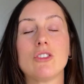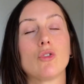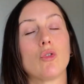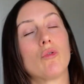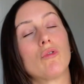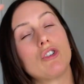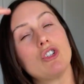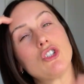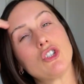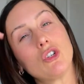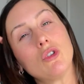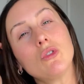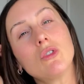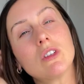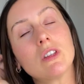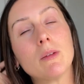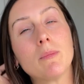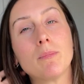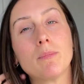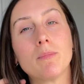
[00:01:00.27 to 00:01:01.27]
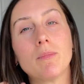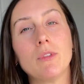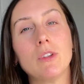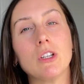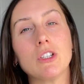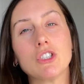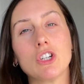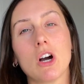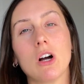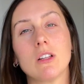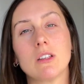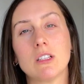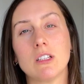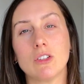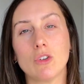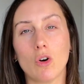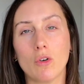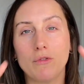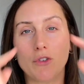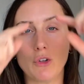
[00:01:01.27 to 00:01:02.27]
or reduce the chances
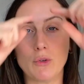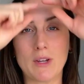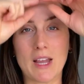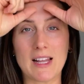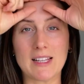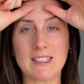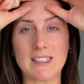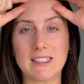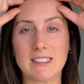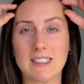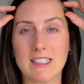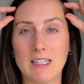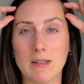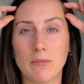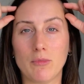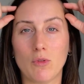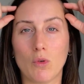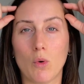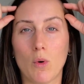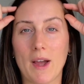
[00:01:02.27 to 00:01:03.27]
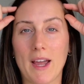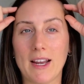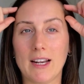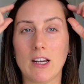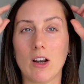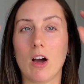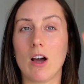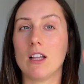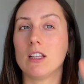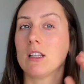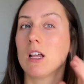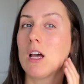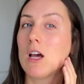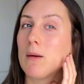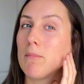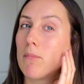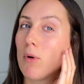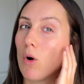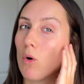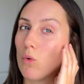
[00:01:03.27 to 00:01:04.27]
of you getting deep forehead line,
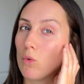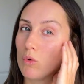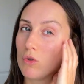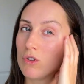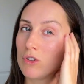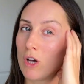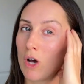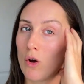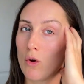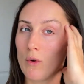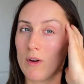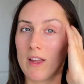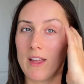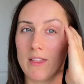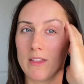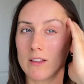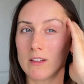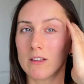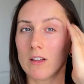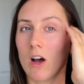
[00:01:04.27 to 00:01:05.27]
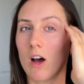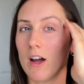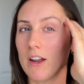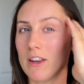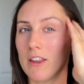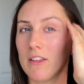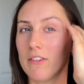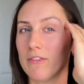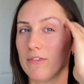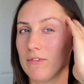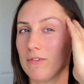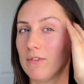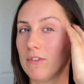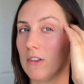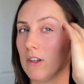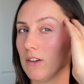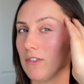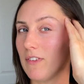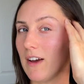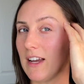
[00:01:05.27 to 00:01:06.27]
but also in the side of
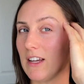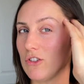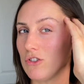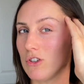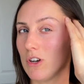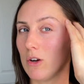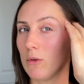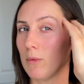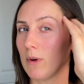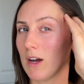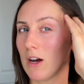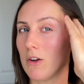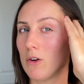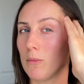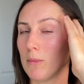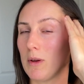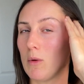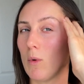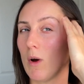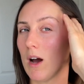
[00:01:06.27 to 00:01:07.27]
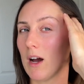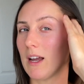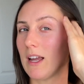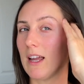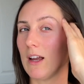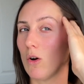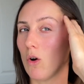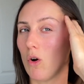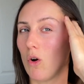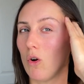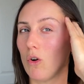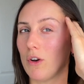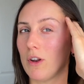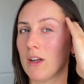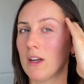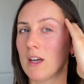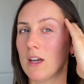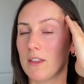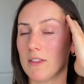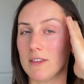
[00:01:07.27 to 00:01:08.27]
the face, you know, we're going to be working on
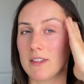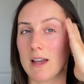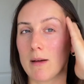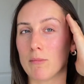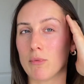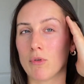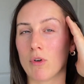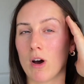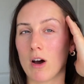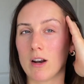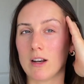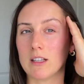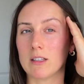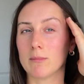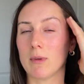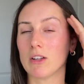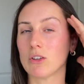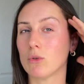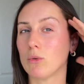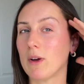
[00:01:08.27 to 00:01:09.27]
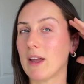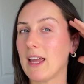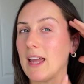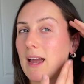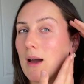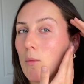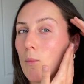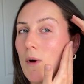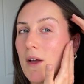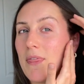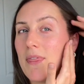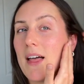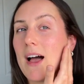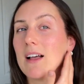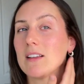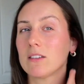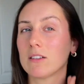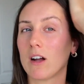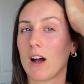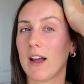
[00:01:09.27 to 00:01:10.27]
the temporalis muscle here. And when
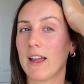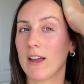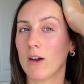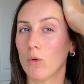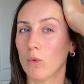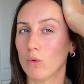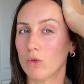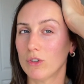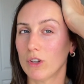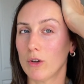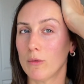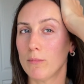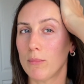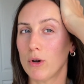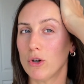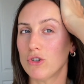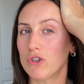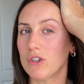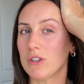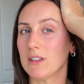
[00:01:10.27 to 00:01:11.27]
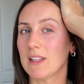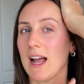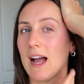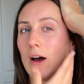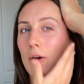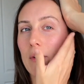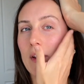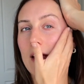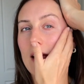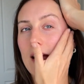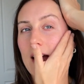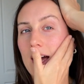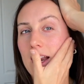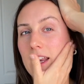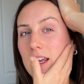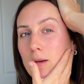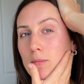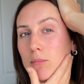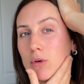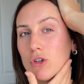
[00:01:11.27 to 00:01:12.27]
that's tight, it also pushes down, and it
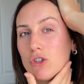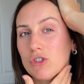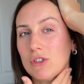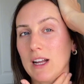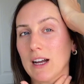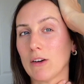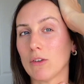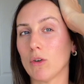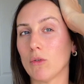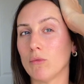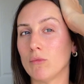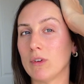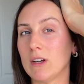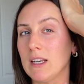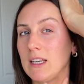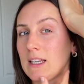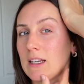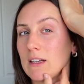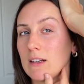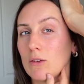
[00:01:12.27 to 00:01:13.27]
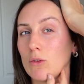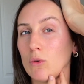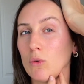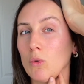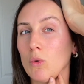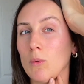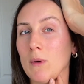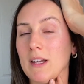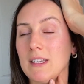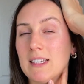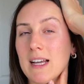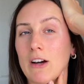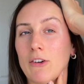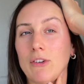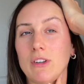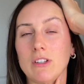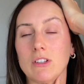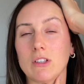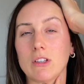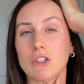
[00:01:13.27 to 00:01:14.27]
can push down really all the way down
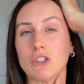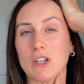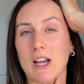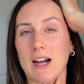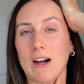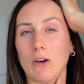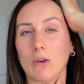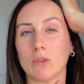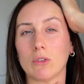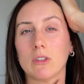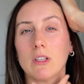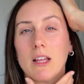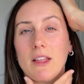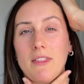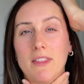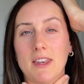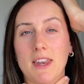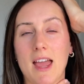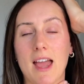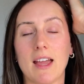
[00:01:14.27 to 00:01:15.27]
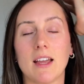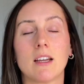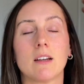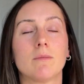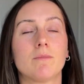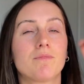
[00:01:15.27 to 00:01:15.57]
into the jowls and the neck.